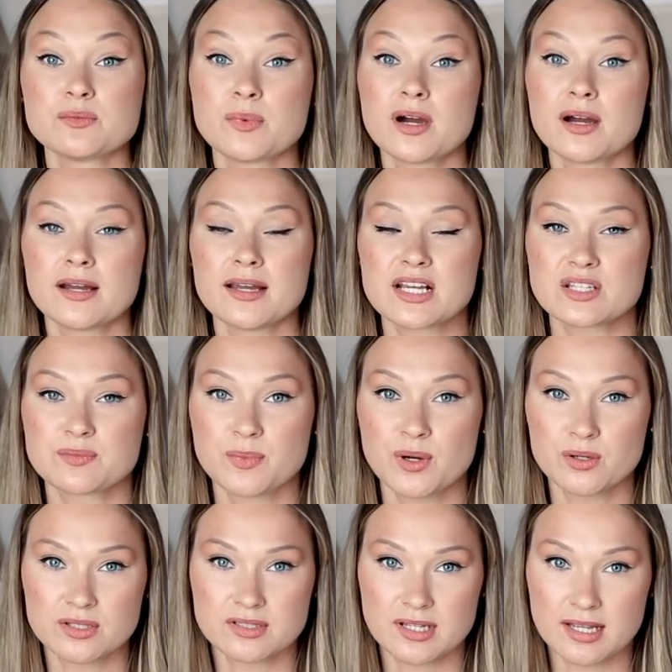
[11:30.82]
bar
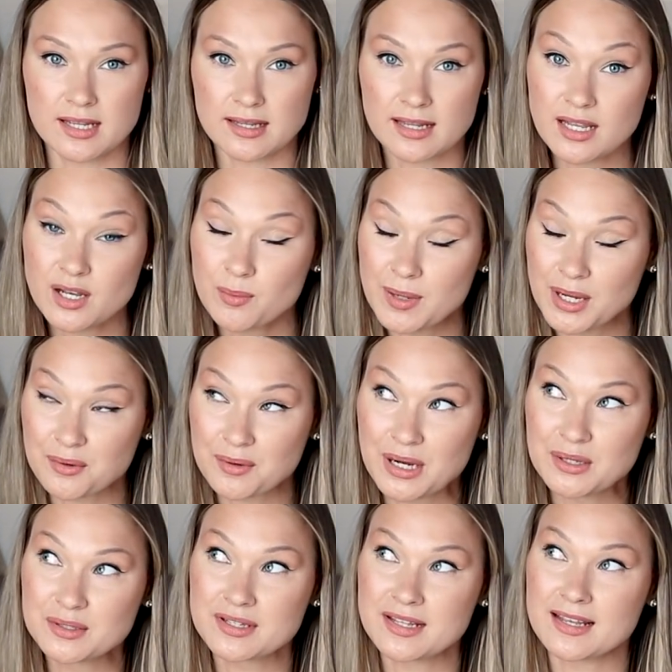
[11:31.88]
exposes a yellow
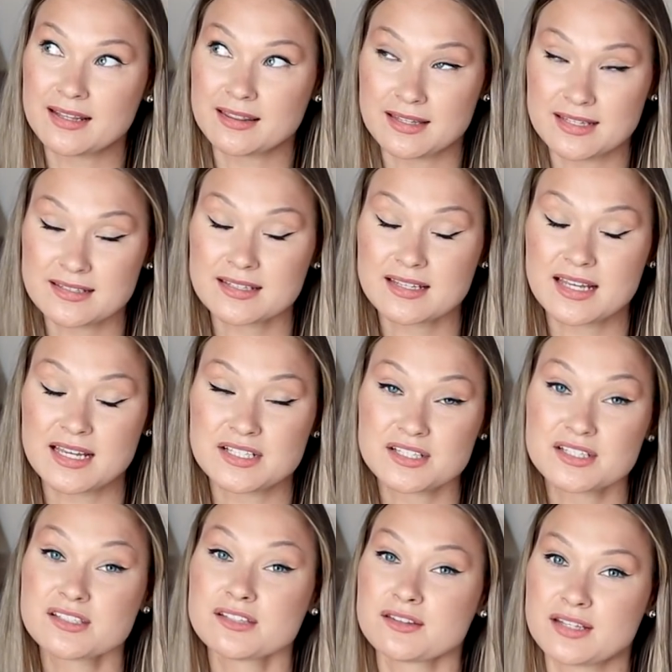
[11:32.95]
background and
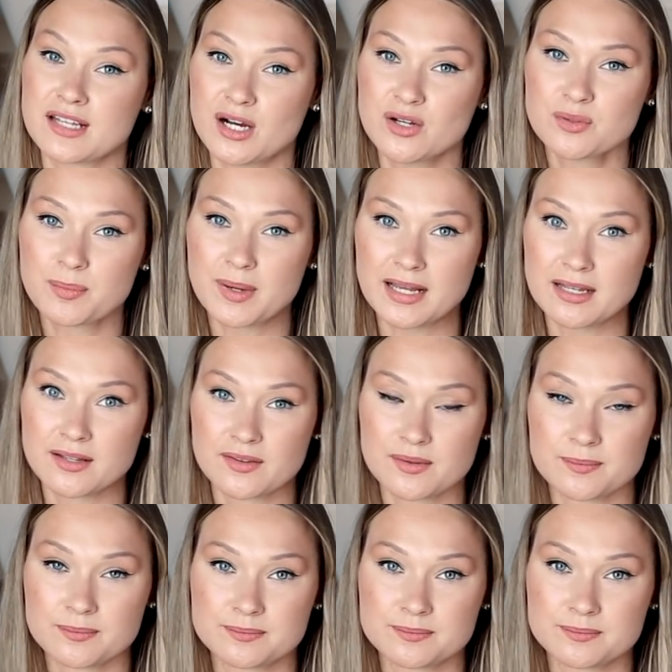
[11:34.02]
disengages the autopilot.